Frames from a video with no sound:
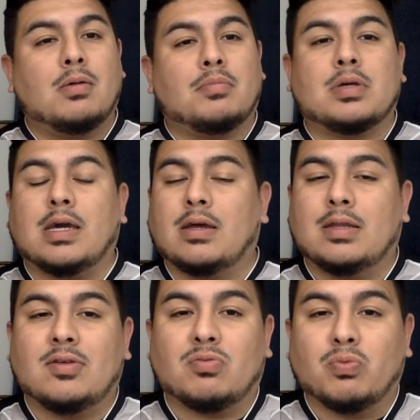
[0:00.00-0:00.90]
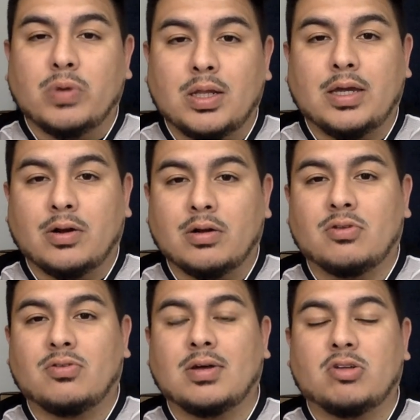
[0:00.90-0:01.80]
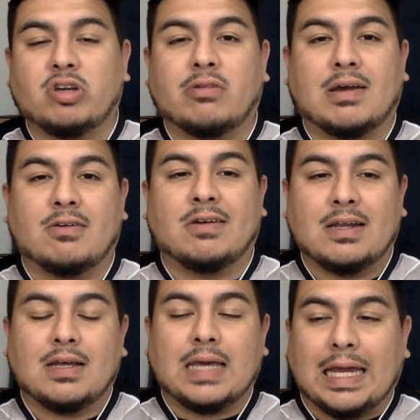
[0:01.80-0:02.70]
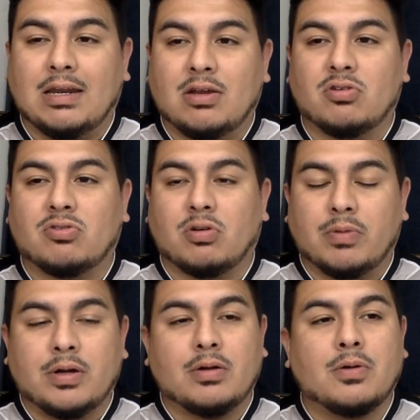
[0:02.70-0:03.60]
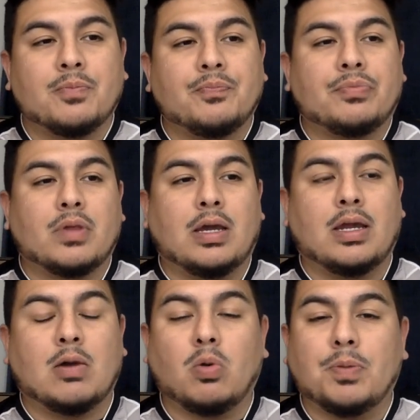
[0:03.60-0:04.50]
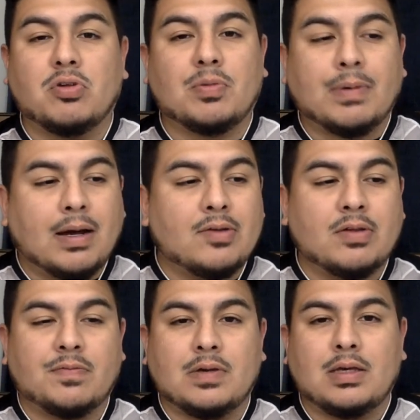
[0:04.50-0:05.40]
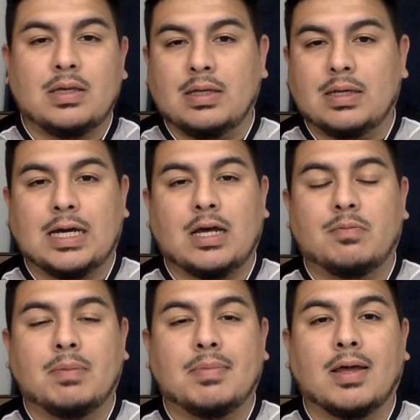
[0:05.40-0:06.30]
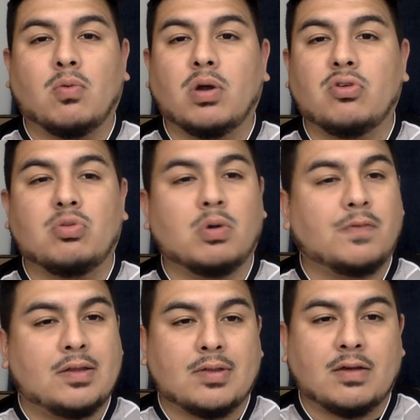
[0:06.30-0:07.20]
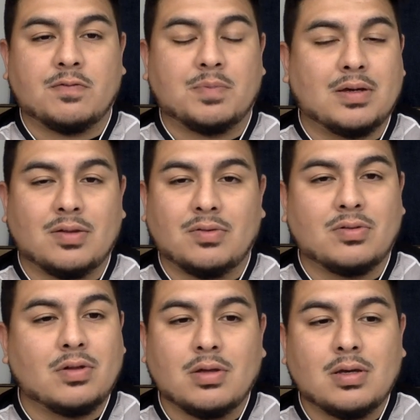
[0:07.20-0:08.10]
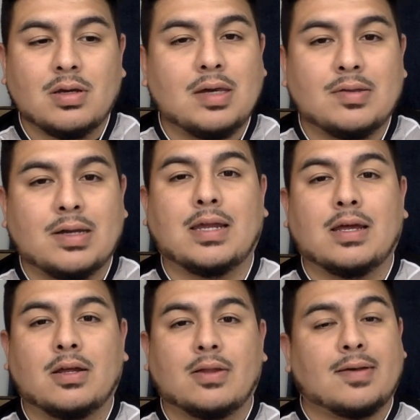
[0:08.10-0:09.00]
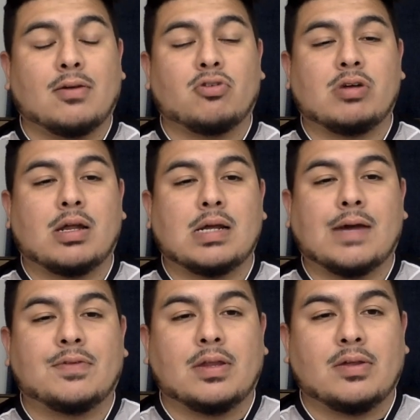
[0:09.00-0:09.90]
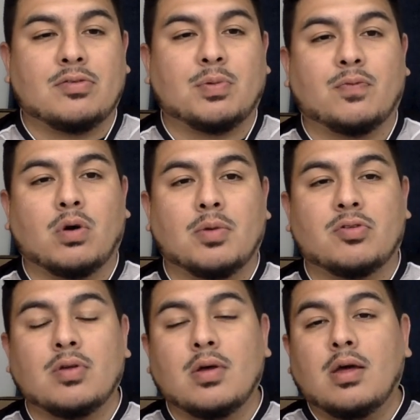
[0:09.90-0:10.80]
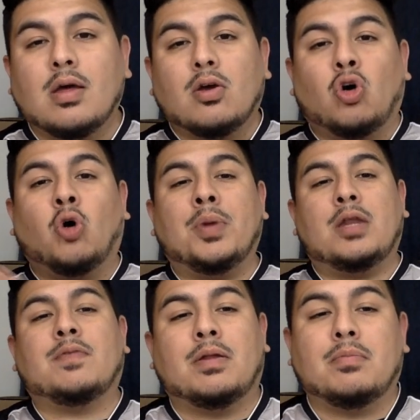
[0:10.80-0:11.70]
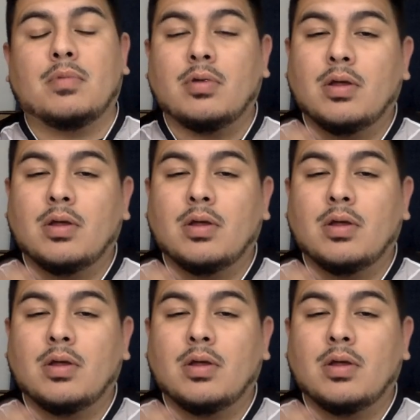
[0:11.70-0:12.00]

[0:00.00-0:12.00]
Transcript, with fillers: But yeah, this really hurts Jared Cannonier's career. And I won't be surprised if he has maybe like 1 or 2 more fights left, because he's not getting another title shot after this performance. Co-main event.